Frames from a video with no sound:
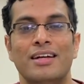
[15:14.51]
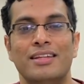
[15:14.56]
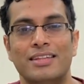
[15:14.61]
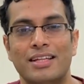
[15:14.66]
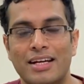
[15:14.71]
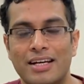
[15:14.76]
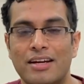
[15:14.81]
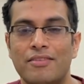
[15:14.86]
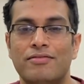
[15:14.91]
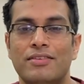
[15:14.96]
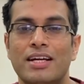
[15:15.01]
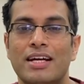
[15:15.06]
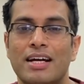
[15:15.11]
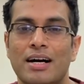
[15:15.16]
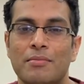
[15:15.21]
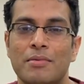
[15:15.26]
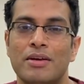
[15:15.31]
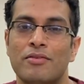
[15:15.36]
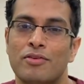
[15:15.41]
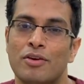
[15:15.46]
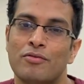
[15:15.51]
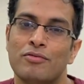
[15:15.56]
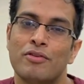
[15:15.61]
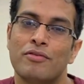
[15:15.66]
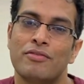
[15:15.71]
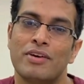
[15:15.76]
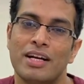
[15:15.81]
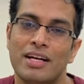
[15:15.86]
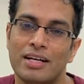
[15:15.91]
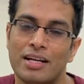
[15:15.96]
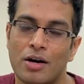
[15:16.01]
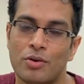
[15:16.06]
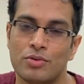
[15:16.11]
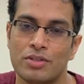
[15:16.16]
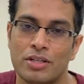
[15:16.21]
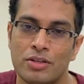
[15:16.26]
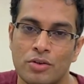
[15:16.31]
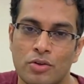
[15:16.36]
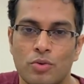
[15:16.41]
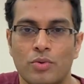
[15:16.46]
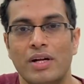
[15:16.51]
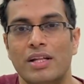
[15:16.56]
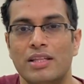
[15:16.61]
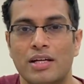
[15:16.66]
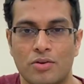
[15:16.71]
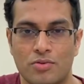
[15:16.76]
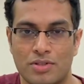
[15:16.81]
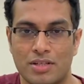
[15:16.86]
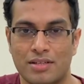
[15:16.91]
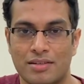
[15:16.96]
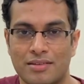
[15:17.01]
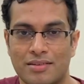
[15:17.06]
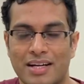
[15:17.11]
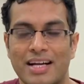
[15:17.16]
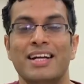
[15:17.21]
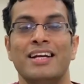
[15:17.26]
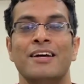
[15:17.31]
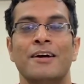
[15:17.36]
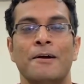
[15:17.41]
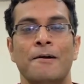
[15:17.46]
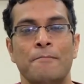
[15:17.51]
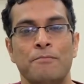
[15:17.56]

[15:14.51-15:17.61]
than Nifty coming from fifteen thousand to twelve thousand, right?